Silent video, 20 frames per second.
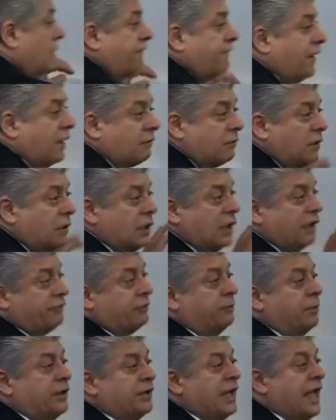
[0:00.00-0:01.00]
the federal
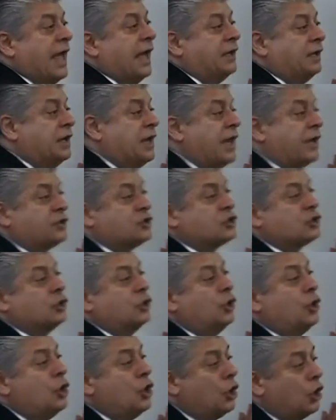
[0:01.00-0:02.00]
government had next
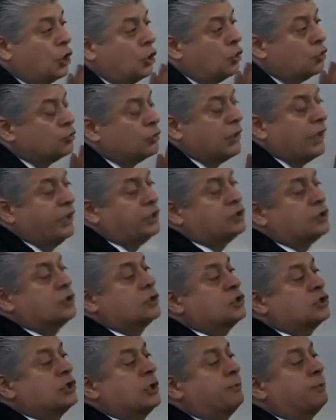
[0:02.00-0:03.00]
to no
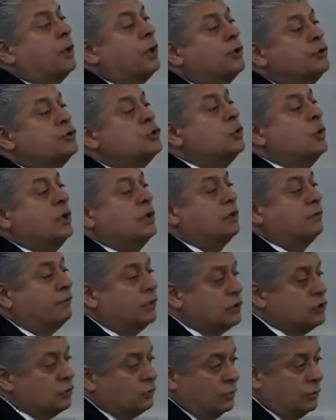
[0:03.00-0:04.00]
relationship to
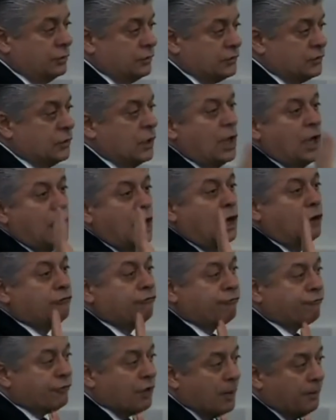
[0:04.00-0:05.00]
individuals.
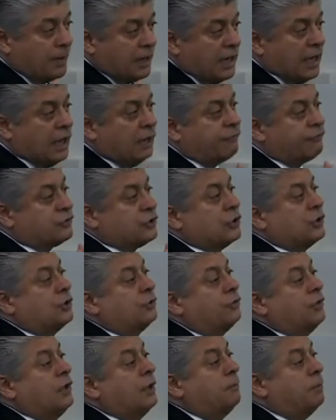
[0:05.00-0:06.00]
From and
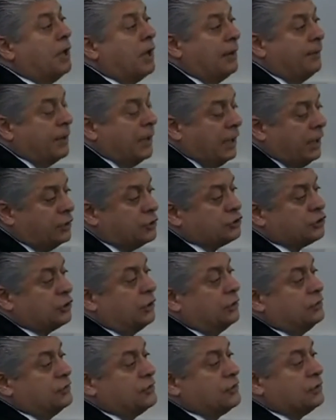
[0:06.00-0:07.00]
after the
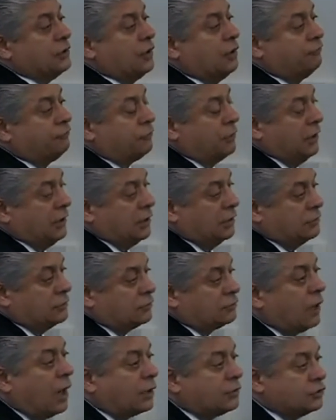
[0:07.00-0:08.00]
abominations of
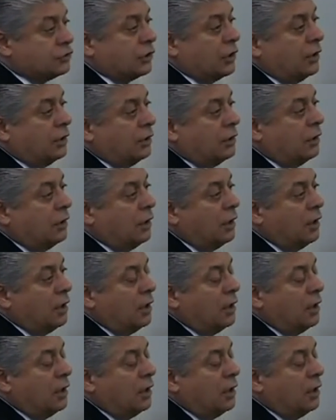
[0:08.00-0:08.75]
Reconstruction,